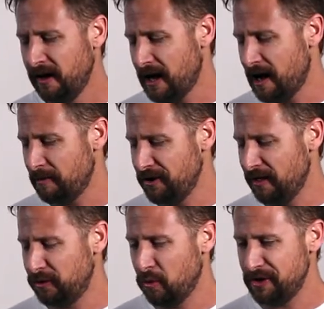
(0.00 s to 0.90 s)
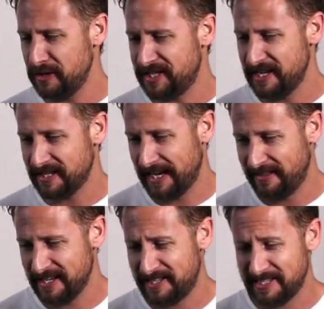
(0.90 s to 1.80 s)
Another one you see is like
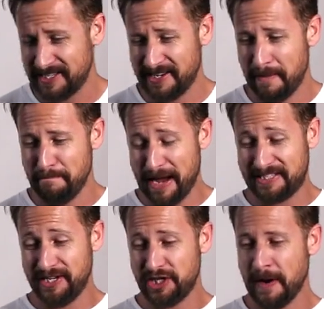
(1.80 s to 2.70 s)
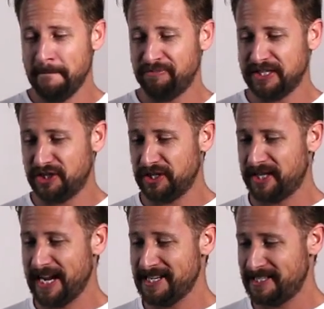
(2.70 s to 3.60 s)
this. This isn't a message. This is just
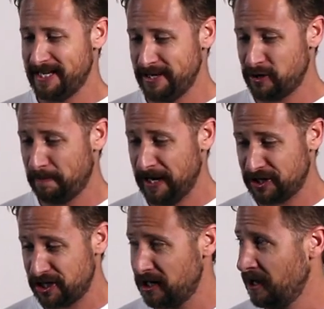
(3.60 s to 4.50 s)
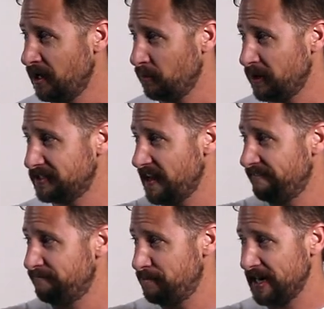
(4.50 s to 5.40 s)
the guy's Tinder picture, where it's a
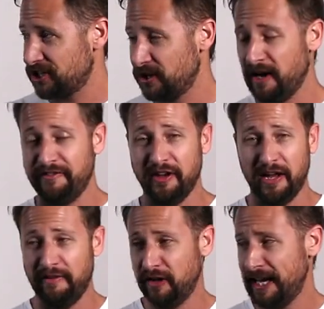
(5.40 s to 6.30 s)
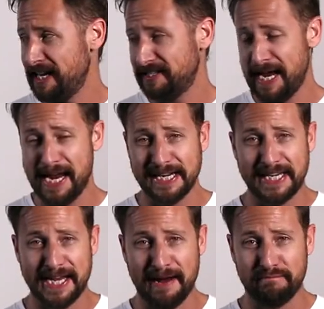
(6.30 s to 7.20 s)
picture of like his
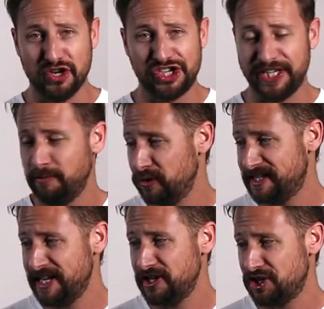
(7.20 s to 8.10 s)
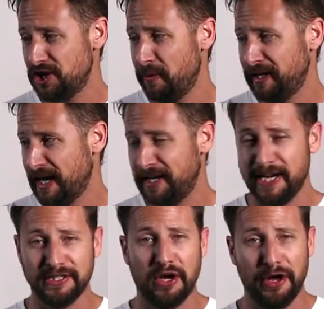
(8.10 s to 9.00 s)
ATM receipt showing that he
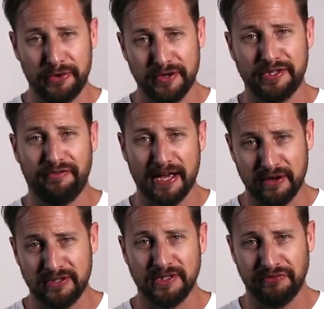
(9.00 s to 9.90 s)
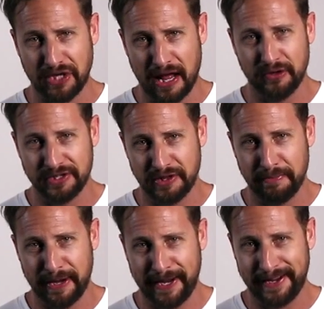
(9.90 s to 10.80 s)
has hundreds of thousands of dollars in the
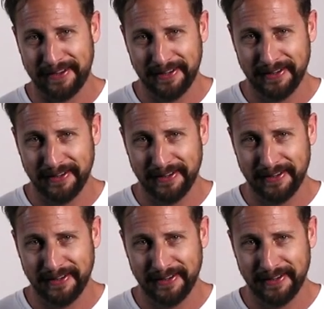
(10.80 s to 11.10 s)
bank.